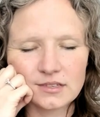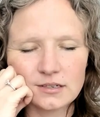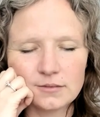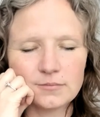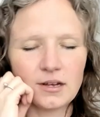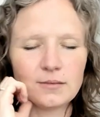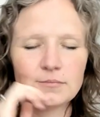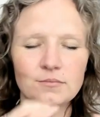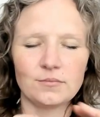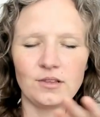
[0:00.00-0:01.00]
I'm
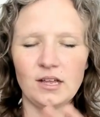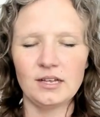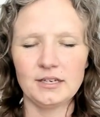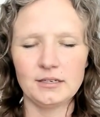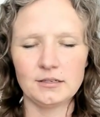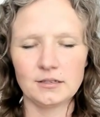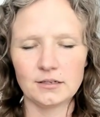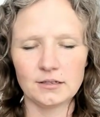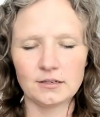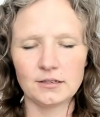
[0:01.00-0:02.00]
I'm lying.
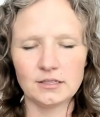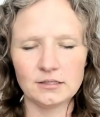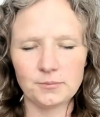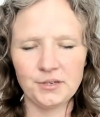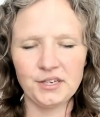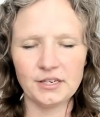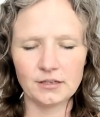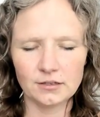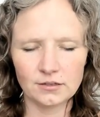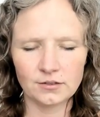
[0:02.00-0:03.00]
Uh, it's
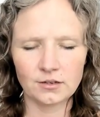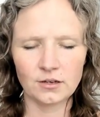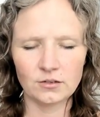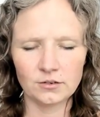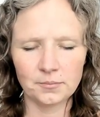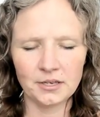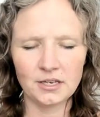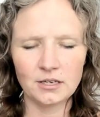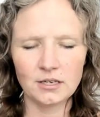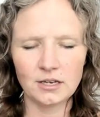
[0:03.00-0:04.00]
pink, the color
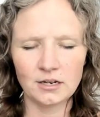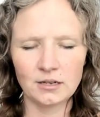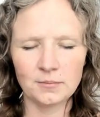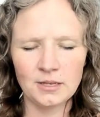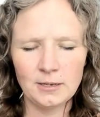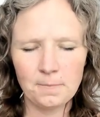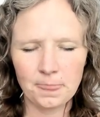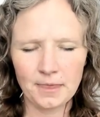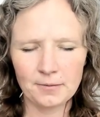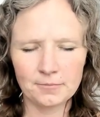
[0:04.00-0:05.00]
pink, and I'm
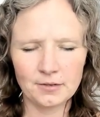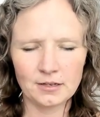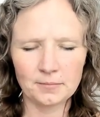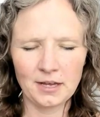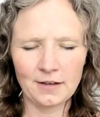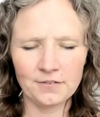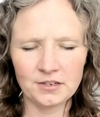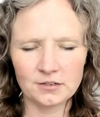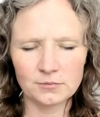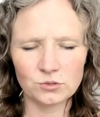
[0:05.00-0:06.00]
I'm um, having
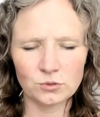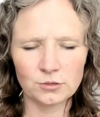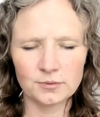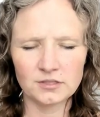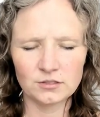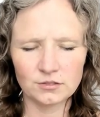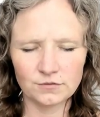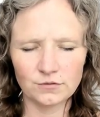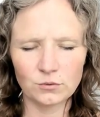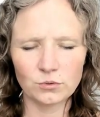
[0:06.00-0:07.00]
it absorb into the
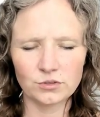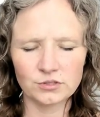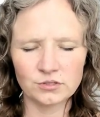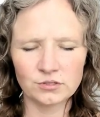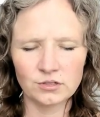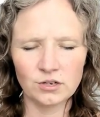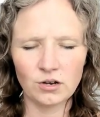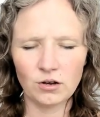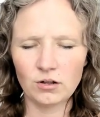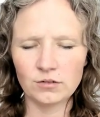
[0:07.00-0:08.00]
floors,
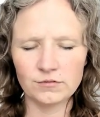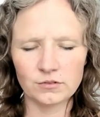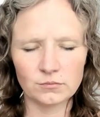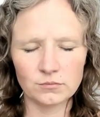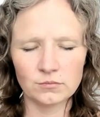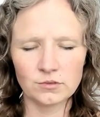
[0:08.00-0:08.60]
all of them,